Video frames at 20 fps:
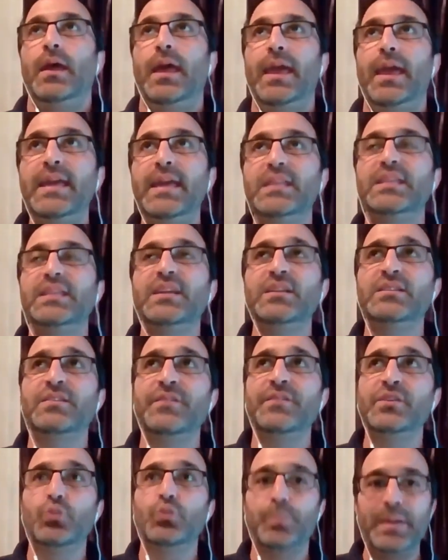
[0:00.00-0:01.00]
Each
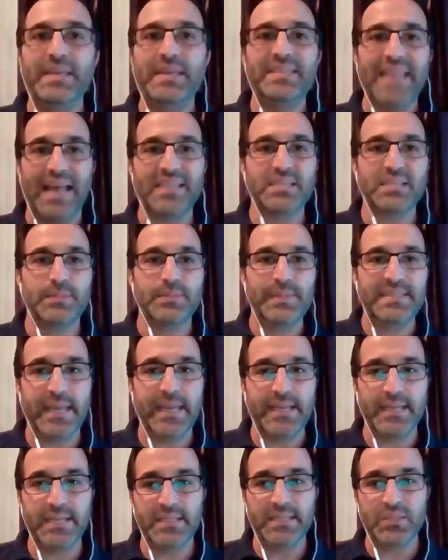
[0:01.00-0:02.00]
individual piece has to be
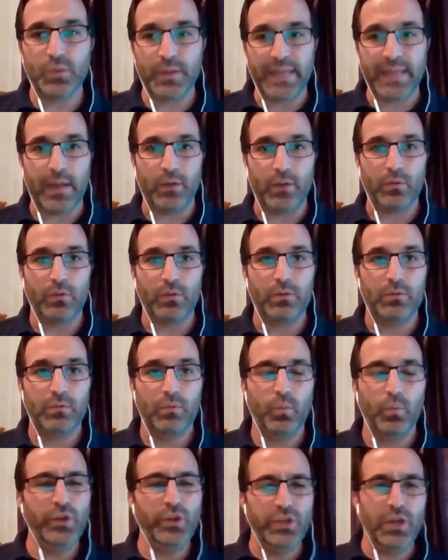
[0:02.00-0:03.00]
taken into account.
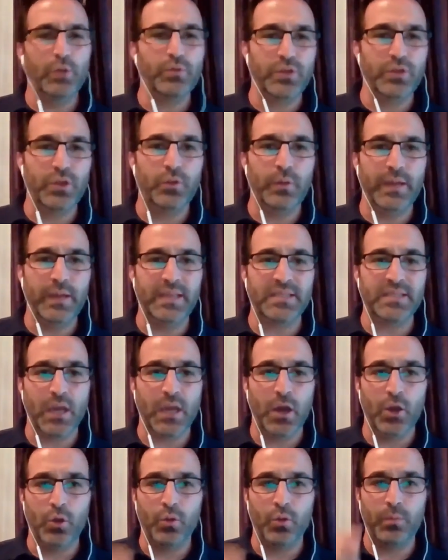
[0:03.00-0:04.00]
What you don't do is
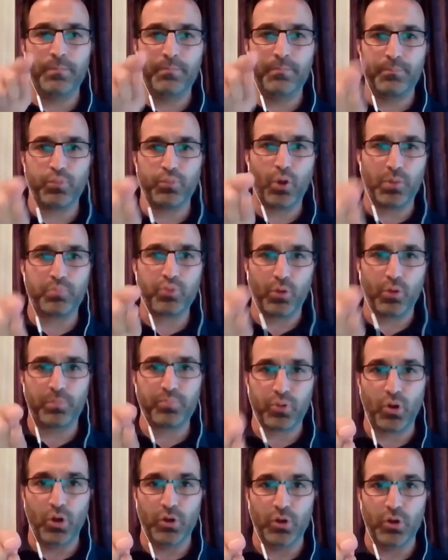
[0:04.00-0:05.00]
go prod, prod,
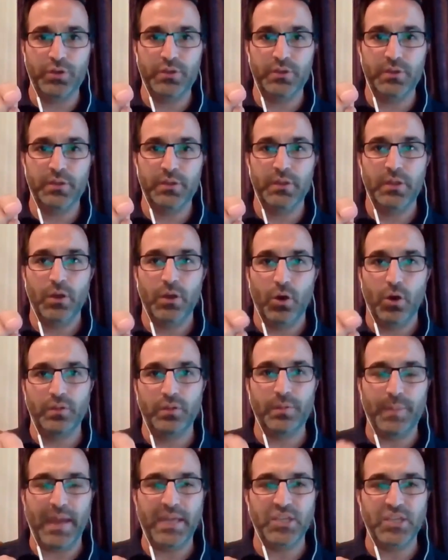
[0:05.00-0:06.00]
prod on the
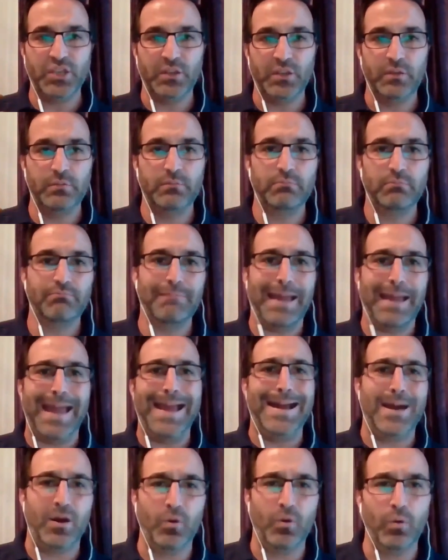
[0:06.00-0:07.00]
patient,
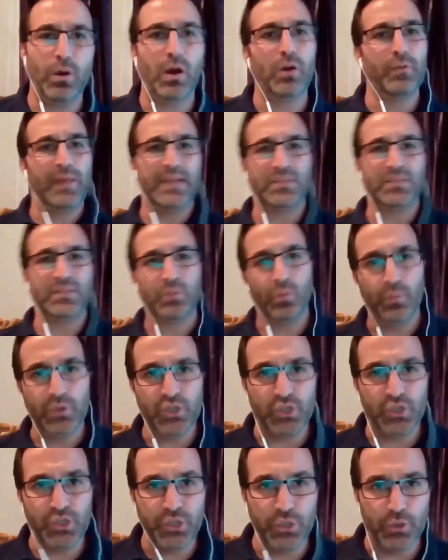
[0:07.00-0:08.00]
ow, oh, that's what we
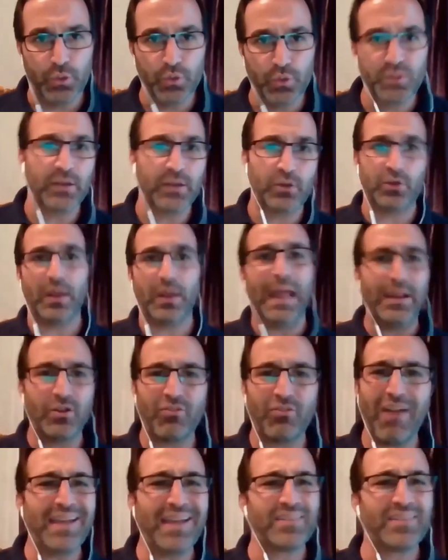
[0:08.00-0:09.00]
should use, and, and
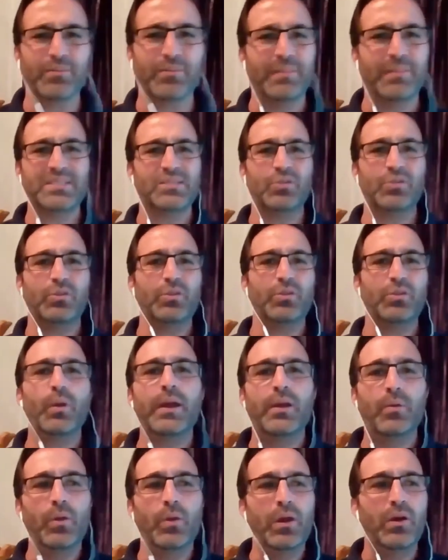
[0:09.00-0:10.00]
crack them. That's not the way
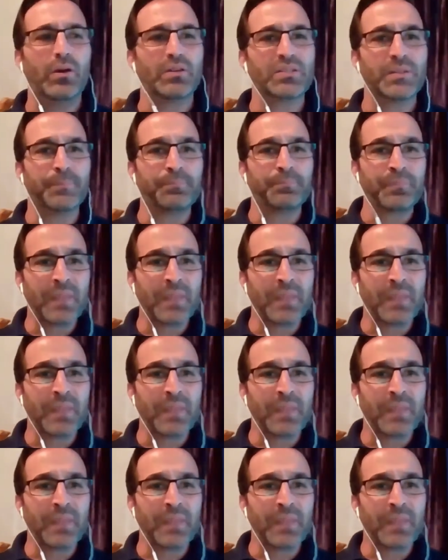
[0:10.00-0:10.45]
it works